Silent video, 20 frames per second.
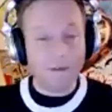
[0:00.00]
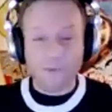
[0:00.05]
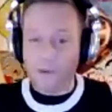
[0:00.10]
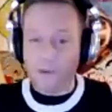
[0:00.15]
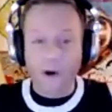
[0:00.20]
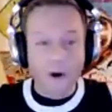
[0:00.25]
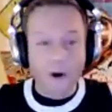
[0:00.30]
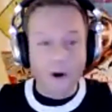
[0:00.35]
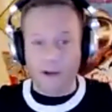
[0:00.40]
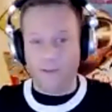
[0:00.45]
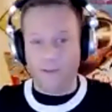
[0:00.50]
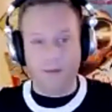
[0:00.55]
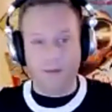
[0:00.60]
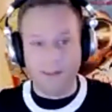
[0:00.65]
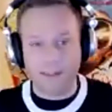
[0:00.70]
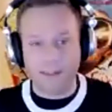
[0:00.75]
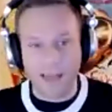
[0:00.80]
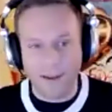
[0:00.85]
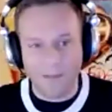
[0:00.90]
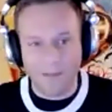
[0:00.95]
All my
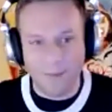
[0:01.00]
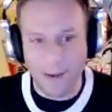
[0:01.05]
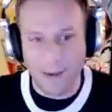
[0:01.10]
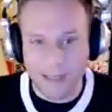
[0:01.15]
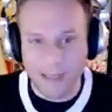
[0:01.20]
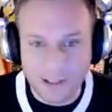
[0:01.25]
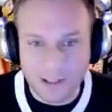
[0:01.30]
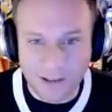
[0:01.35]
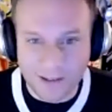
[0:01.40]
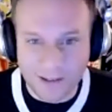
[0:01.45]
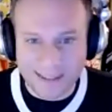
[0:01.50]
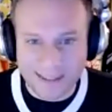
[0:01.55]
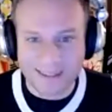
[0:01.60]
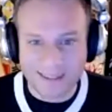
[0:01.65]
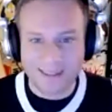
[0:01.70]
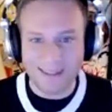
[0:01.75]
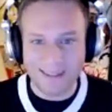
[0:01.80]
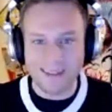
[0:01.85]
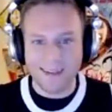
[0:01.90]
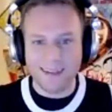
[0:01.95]
friends laugh at my jokes.
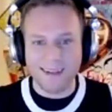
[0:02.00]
